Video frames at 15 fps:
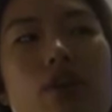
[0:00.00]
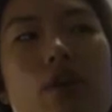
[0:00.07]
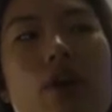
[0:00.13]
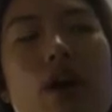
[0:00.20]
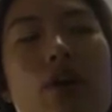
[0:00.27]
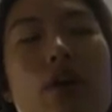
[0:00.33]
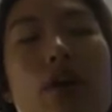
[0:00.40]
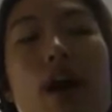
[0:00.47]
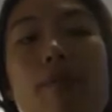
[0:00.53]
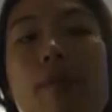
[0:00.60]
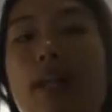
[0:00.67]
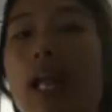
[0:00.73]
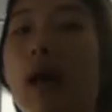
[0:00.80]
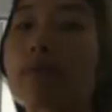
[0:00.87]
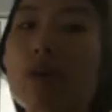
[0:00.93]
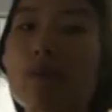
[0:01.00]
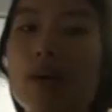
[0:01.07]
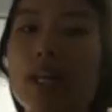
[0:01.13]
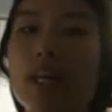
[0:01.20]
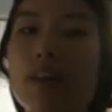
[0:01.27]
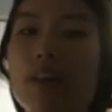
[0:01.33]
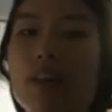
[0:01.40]
I don't have my laptop or
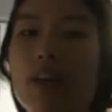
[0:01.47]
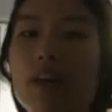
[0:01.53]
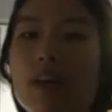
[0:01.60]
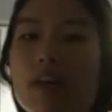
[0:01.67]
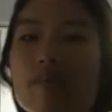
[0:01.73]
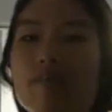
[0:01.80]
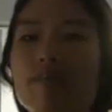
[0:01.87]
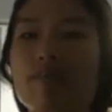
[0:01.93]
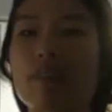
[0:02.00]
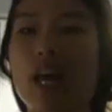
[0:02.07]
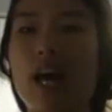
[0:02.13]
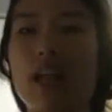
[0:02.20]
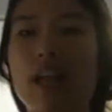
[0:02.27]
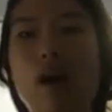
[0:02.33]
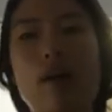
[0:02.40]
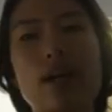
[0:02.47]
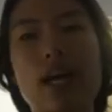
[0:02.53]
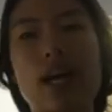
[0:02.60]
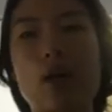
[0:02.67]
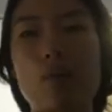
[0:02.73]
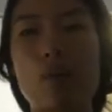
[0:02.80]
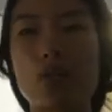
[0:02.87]
anything. And now I
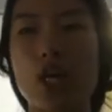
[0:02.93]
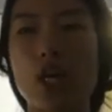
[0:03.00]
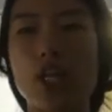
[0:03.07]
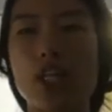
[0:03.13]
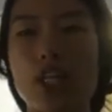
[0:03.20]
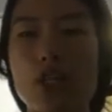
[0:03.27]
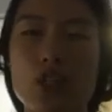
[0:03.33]
kind of wish I did,